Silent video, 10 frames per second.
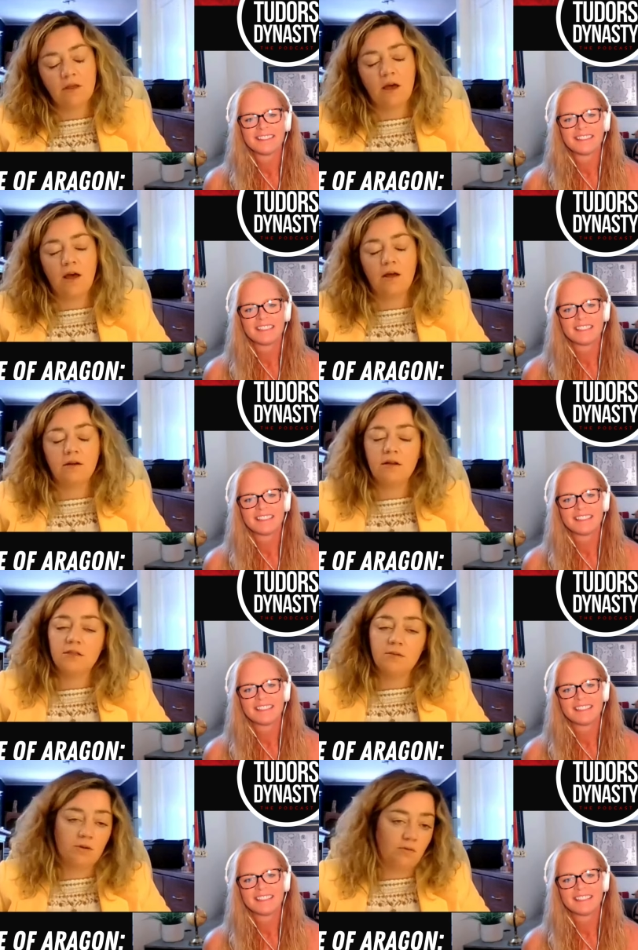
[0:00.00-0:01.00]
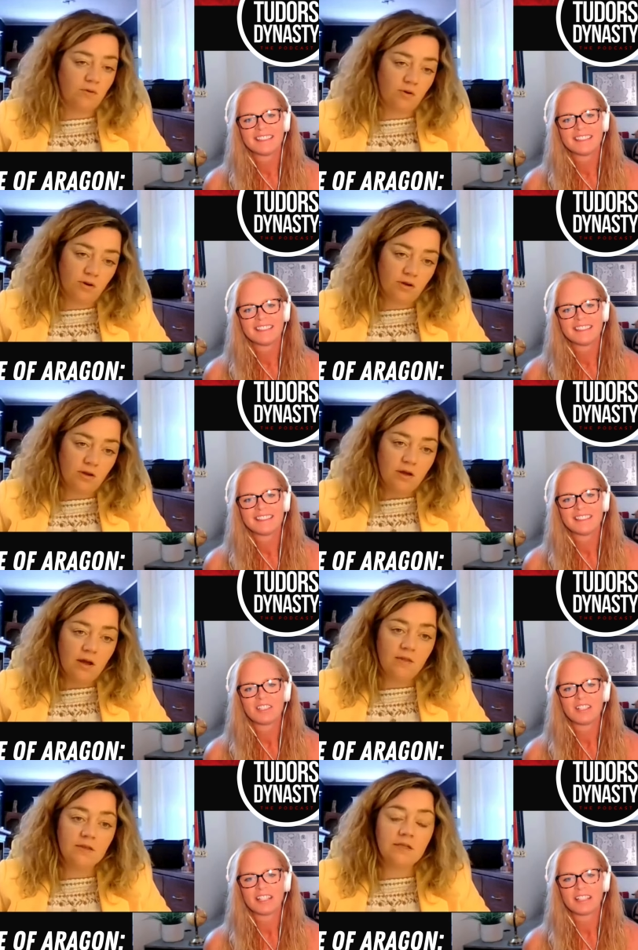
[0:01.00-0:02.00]
Speaker 1: and Elizabeth of York.
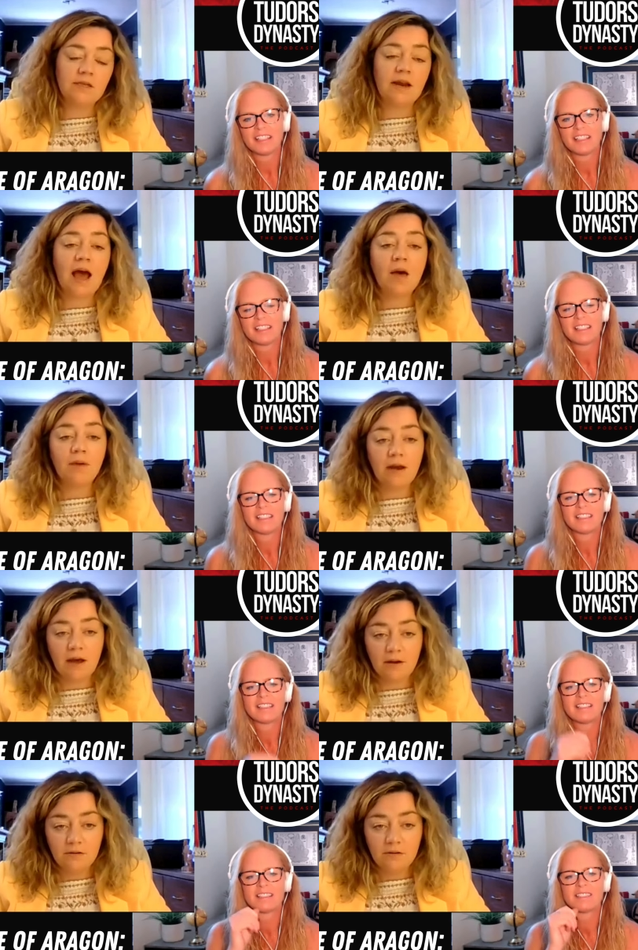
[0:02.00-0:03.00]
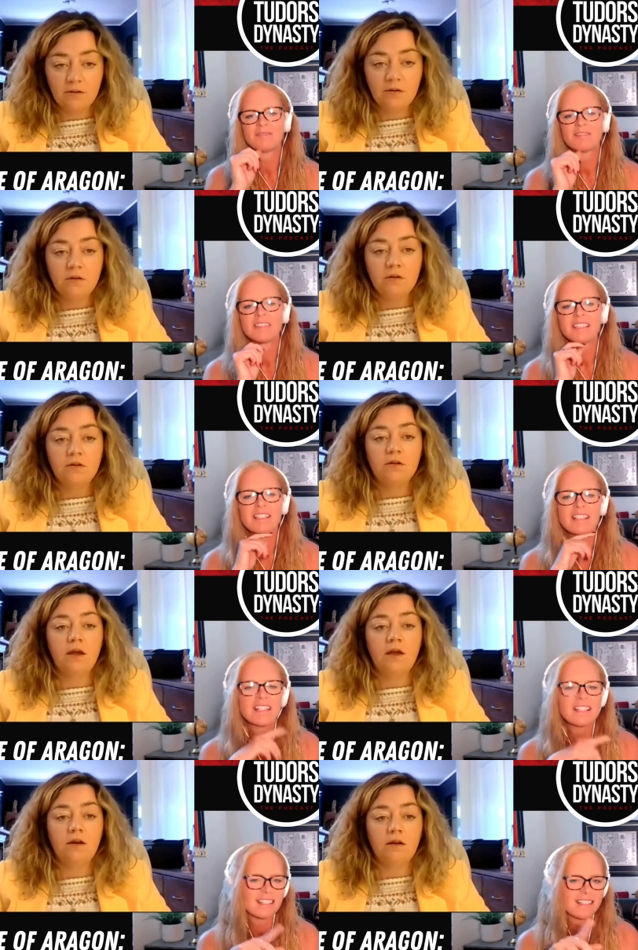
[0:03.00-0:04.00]
Okay, Avila
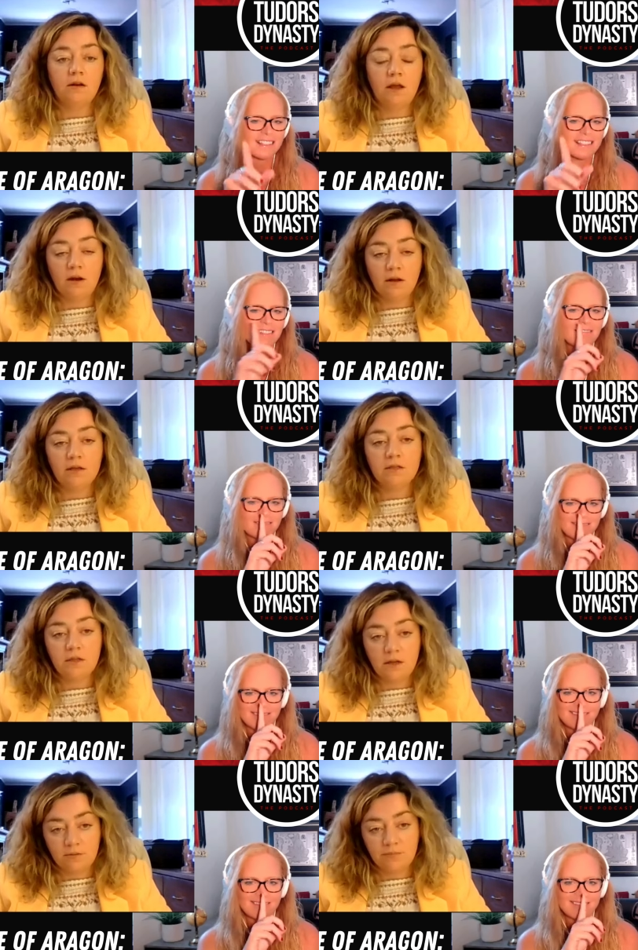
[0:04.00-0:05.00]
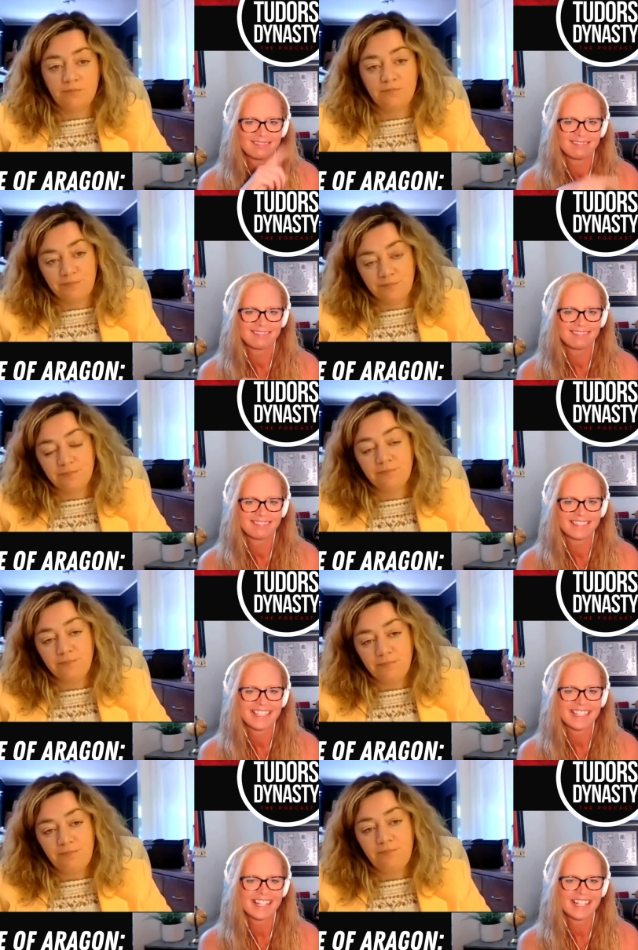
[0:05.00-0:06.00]
in in Castile.
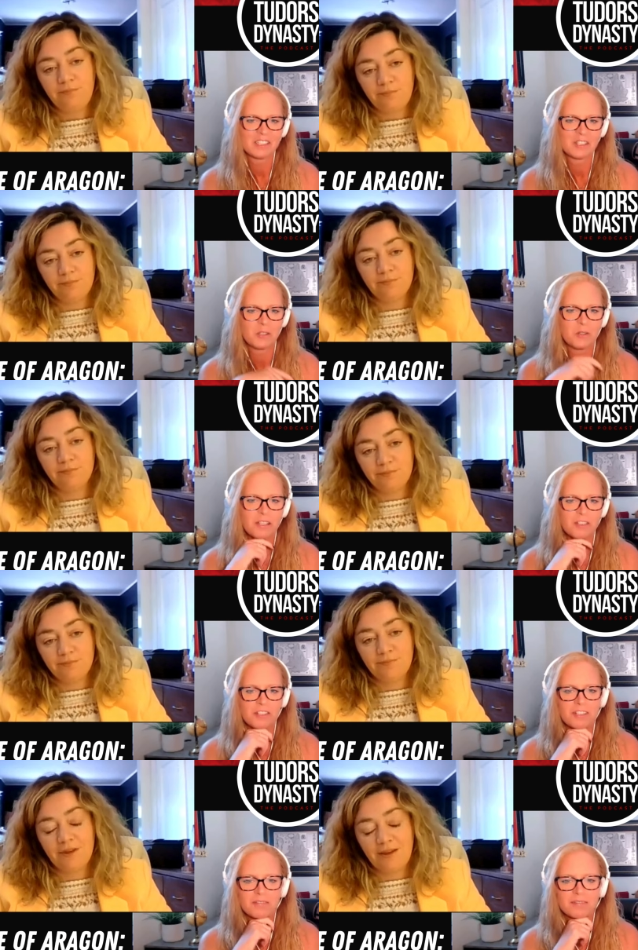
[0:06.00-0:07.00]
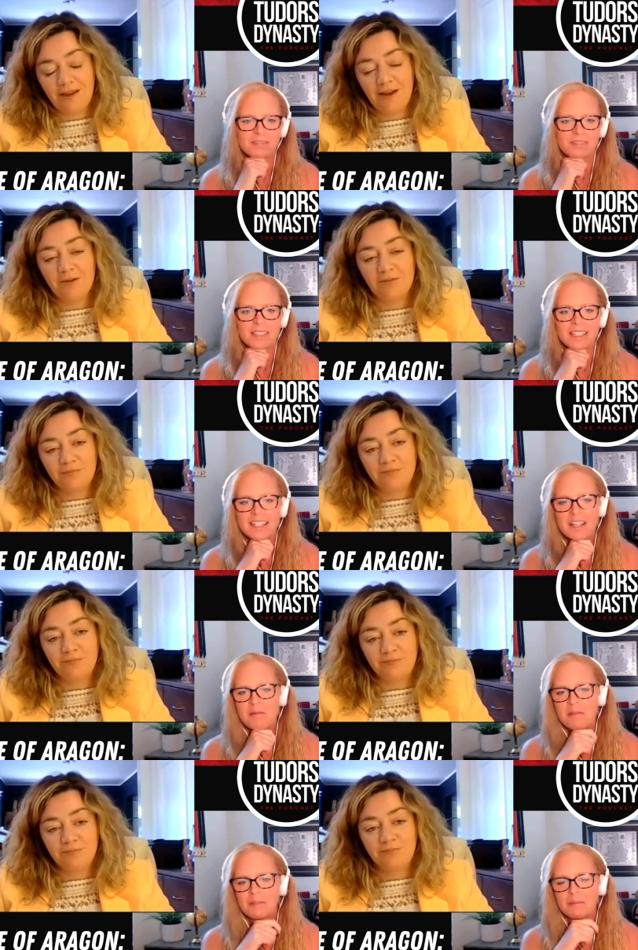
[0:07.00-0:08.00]
Speaker 2: Can I ask you a question? Yeah.
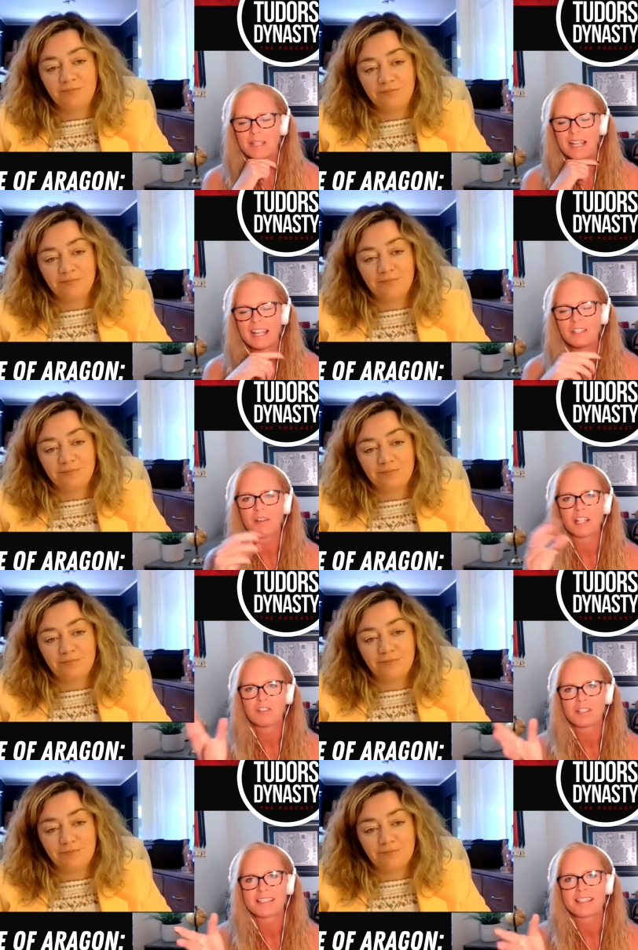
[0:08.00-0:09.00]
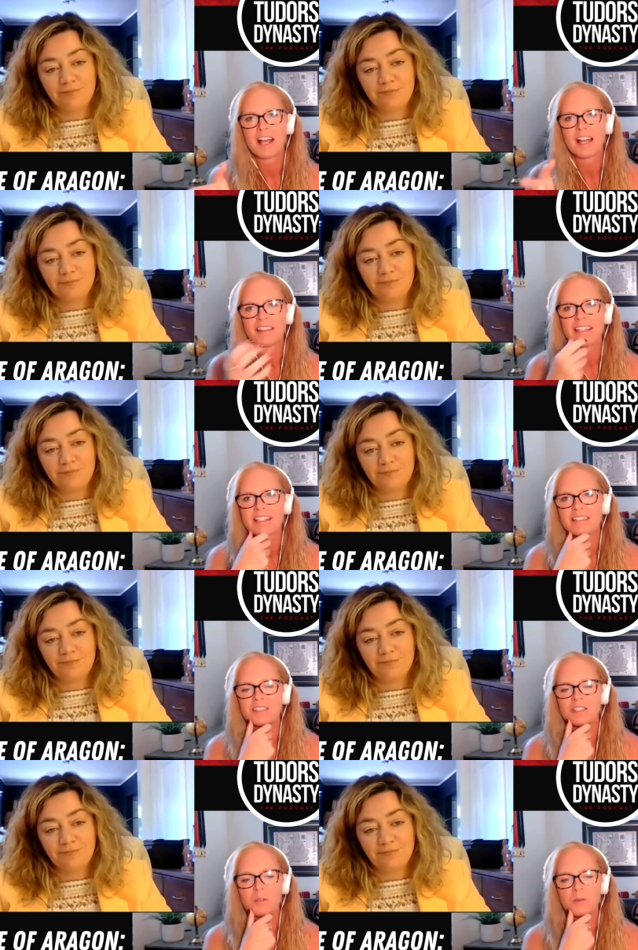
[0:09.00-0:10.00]
I know I just saw
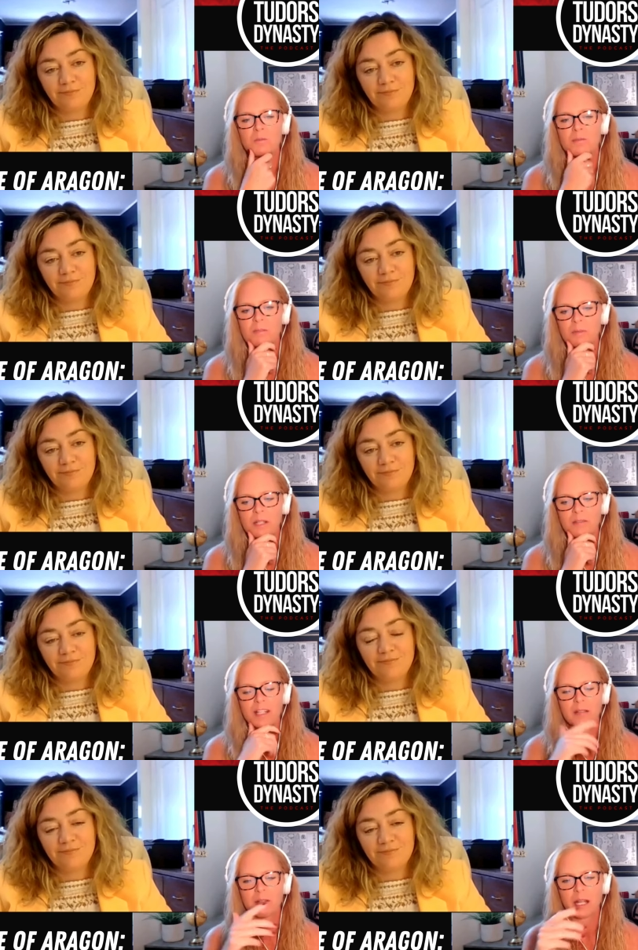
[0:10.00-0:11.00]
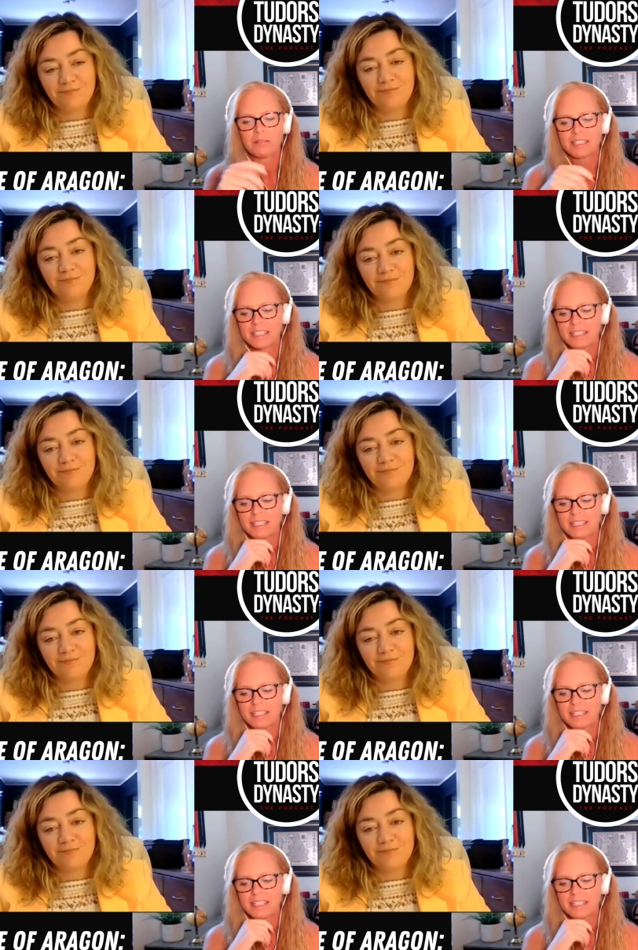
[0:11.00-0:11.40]
these tombs briefly when I was in